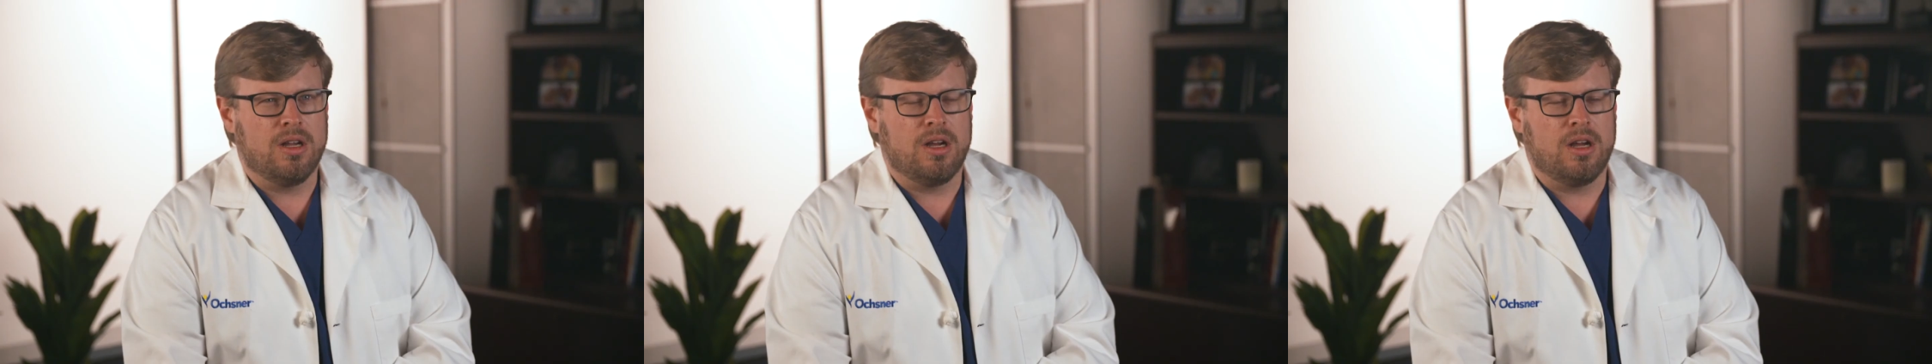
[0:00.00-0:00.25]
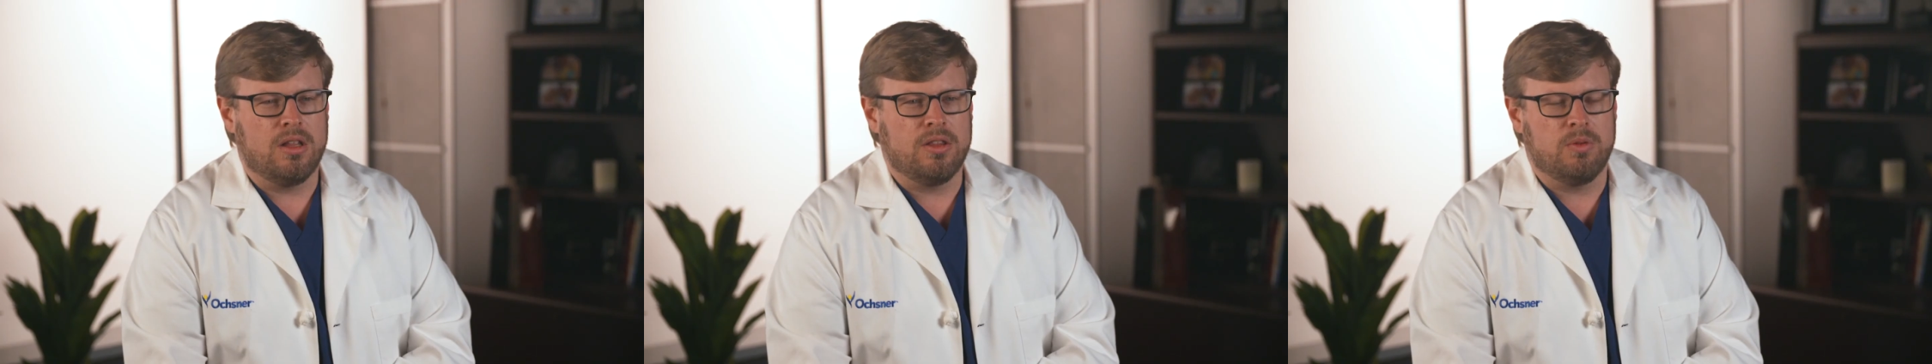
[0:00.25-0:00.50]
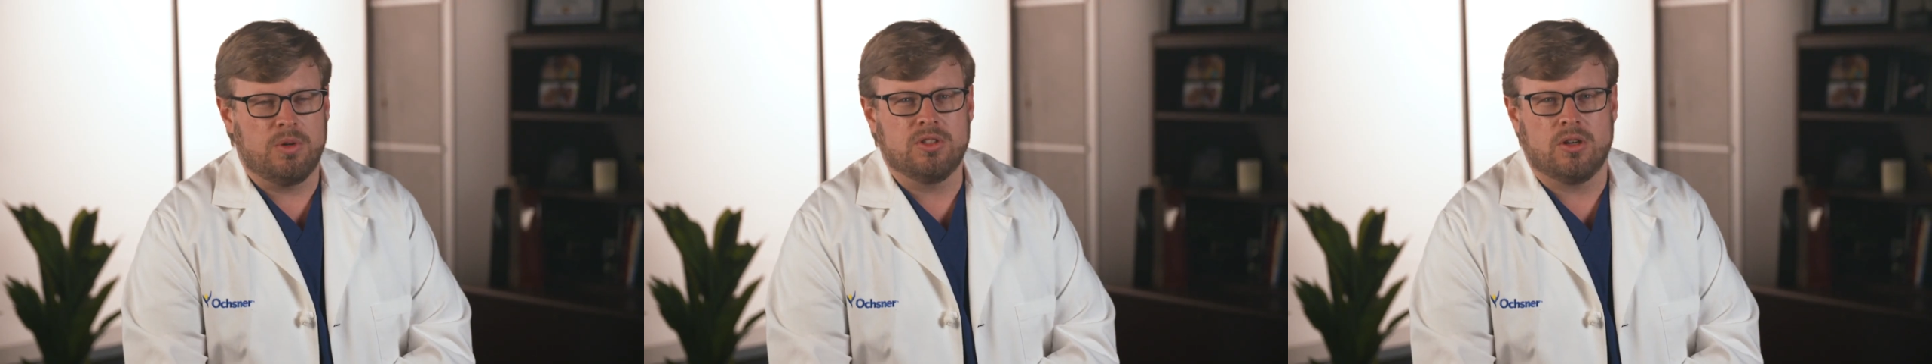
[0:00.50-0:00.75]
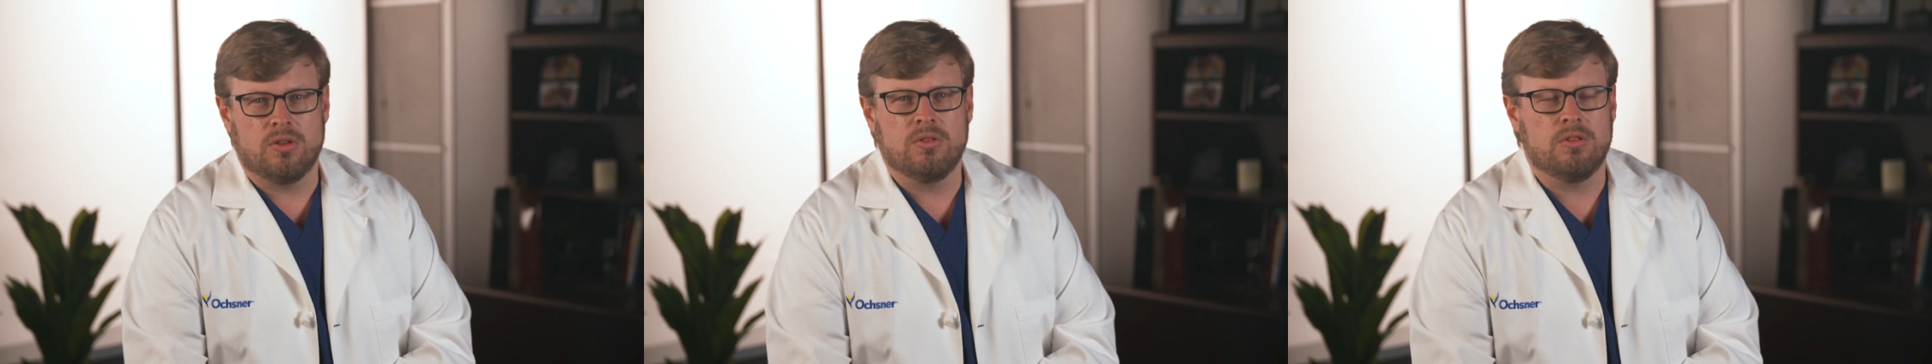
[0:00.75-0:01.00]
Uh, then we
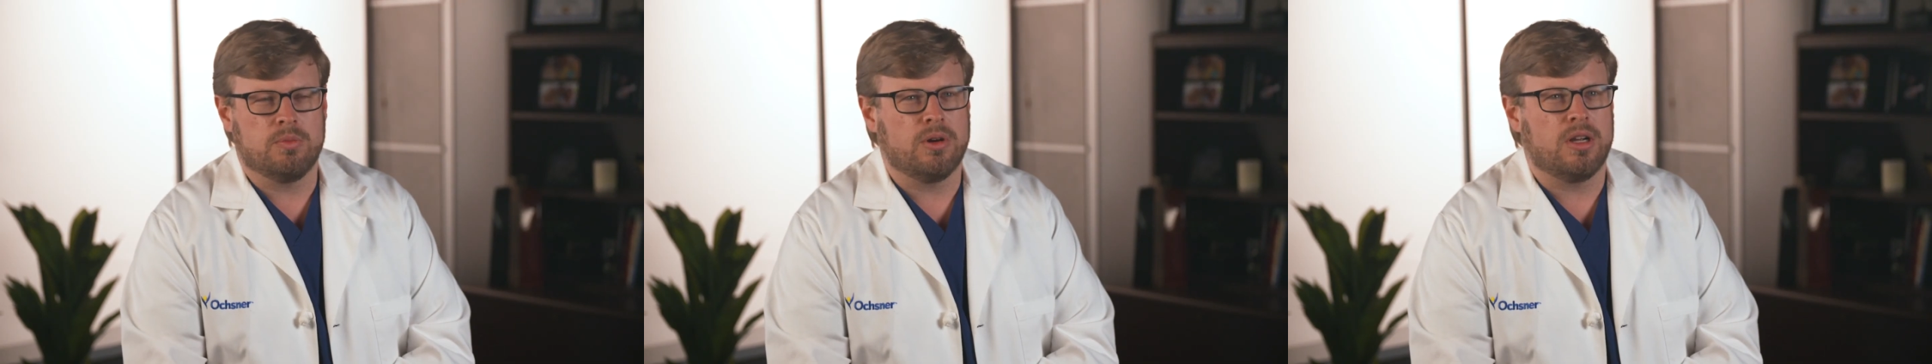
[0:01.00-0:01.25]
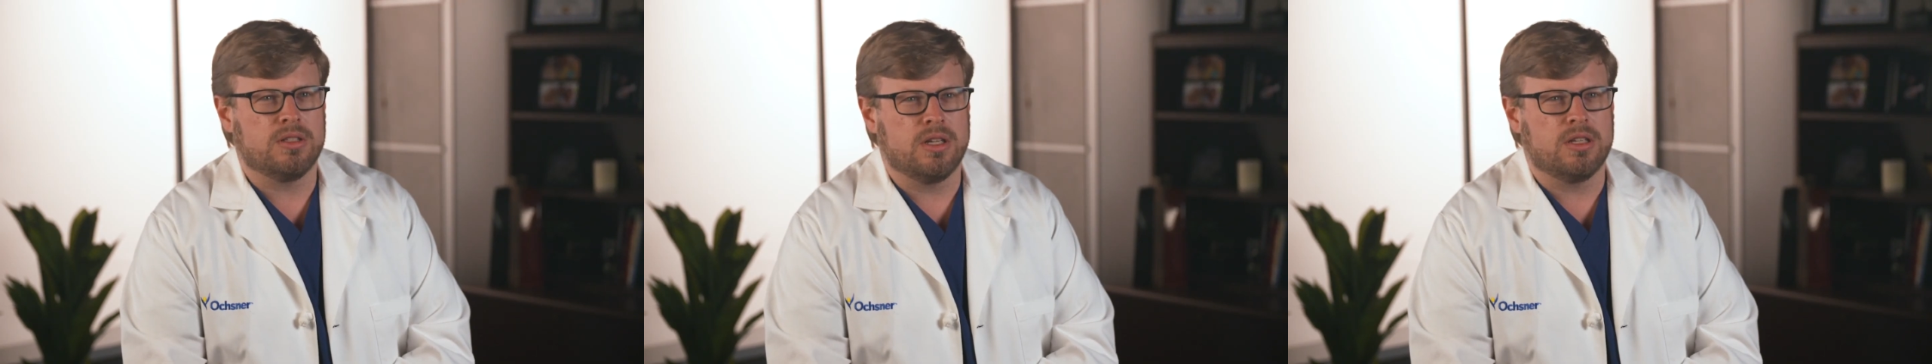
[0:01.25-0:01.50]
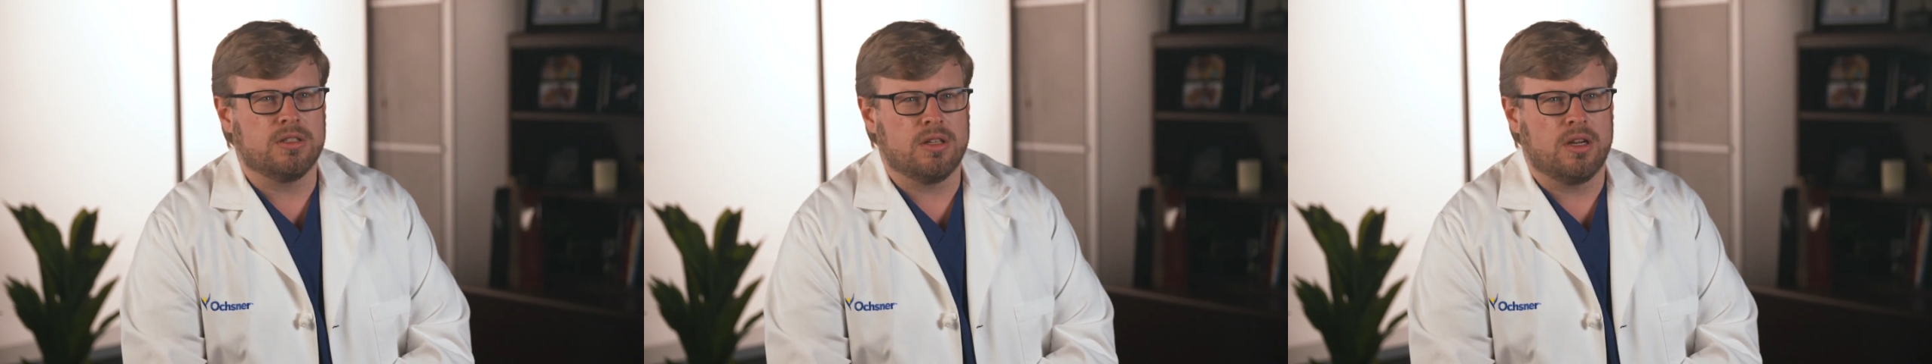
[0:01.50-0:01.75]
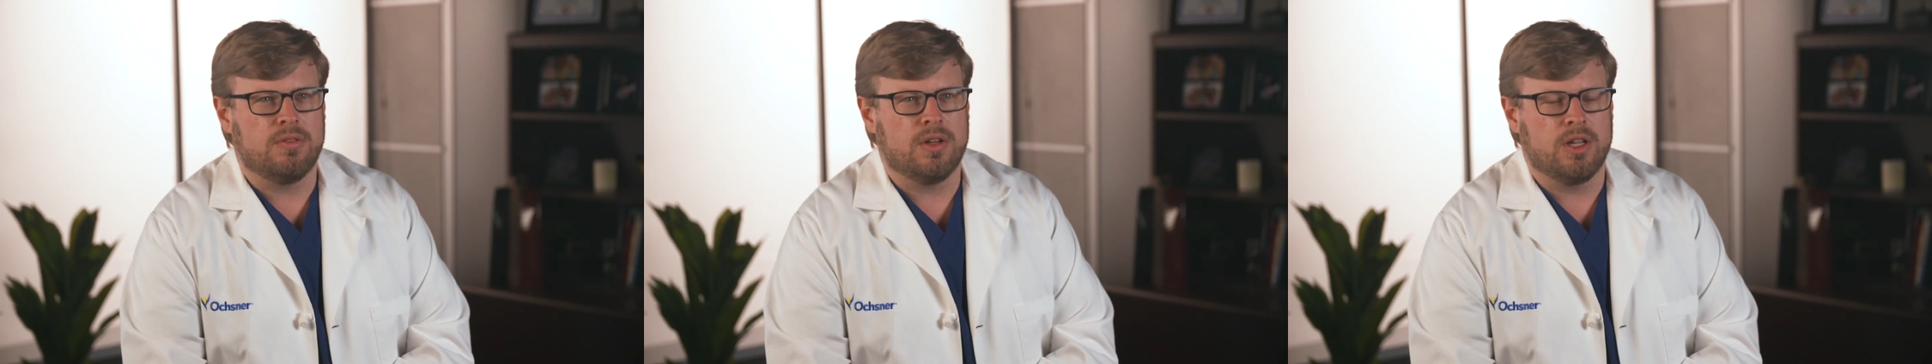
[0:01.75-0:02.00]
talk through the process
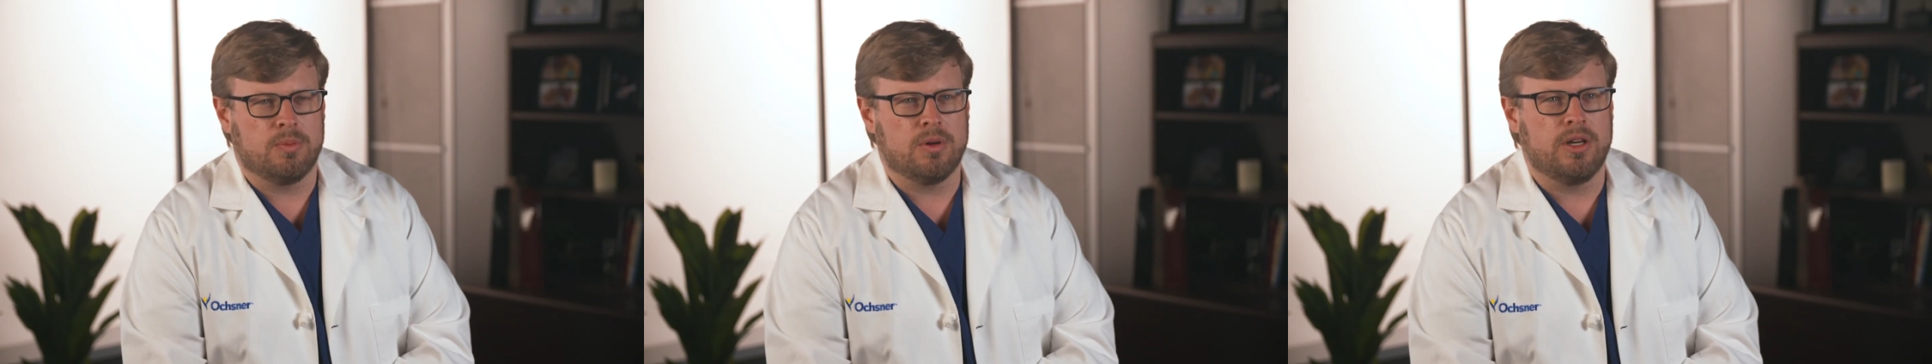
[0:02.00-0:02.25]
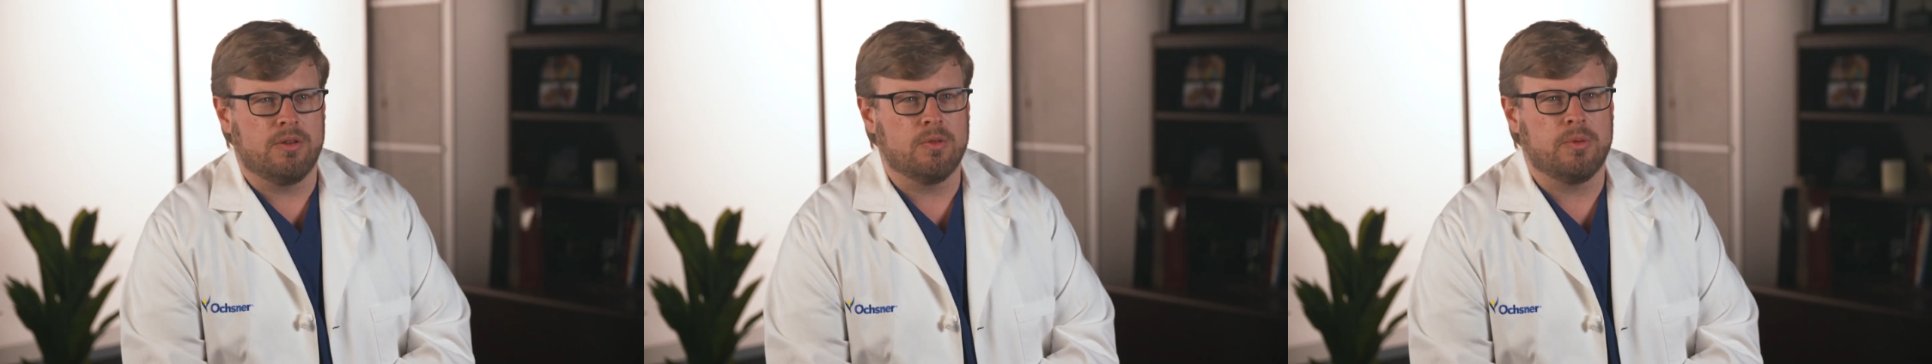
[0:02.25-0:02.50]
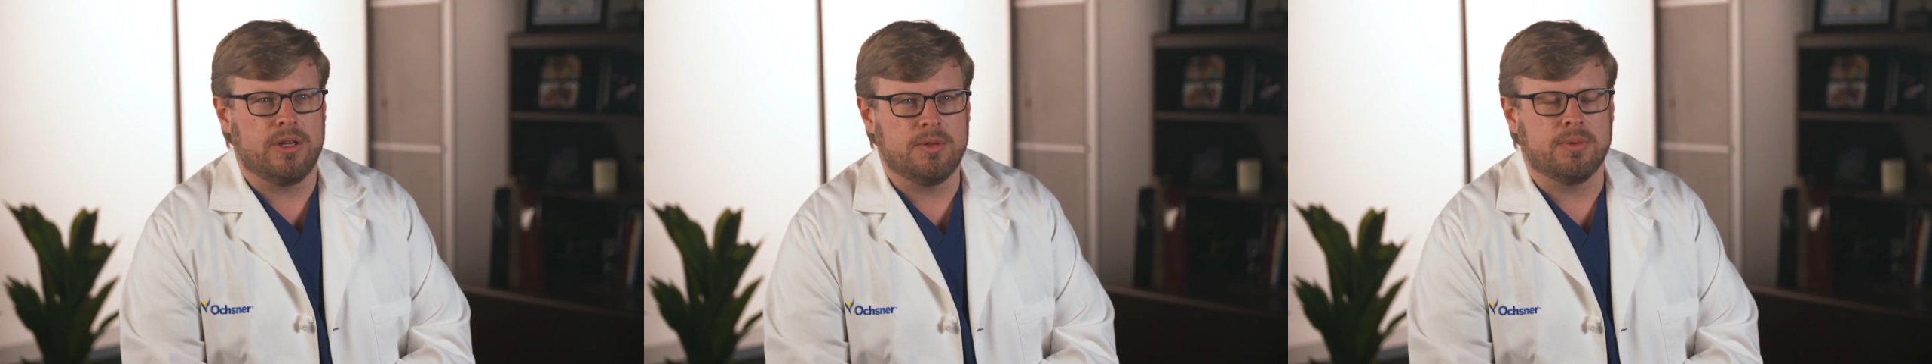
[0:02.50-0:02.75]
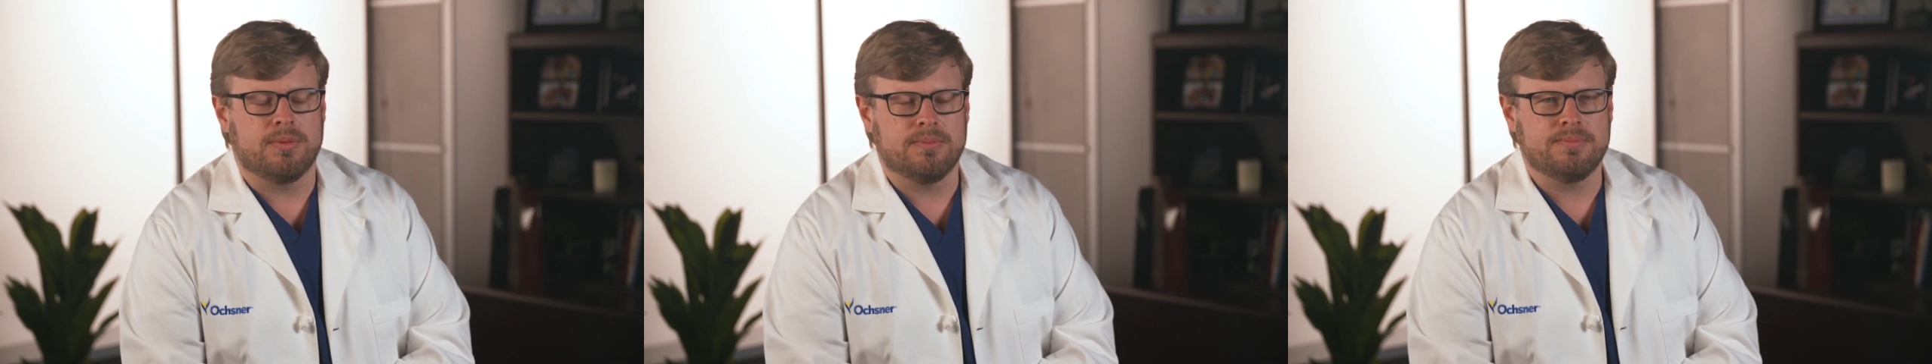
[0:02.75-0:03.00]
of a hip or knee
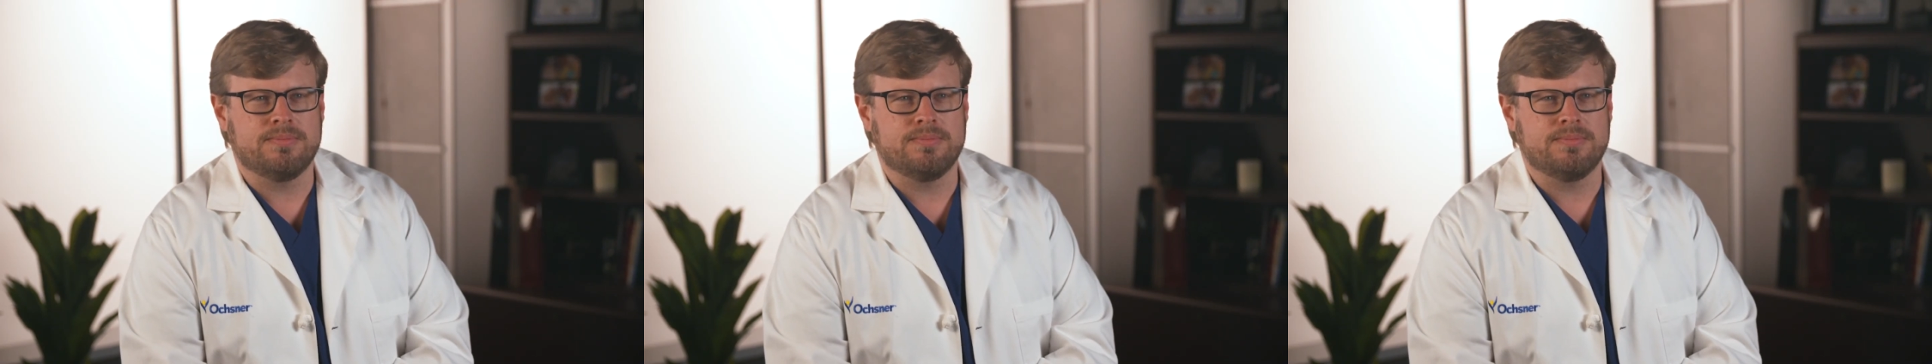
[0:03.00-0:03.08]
replacement.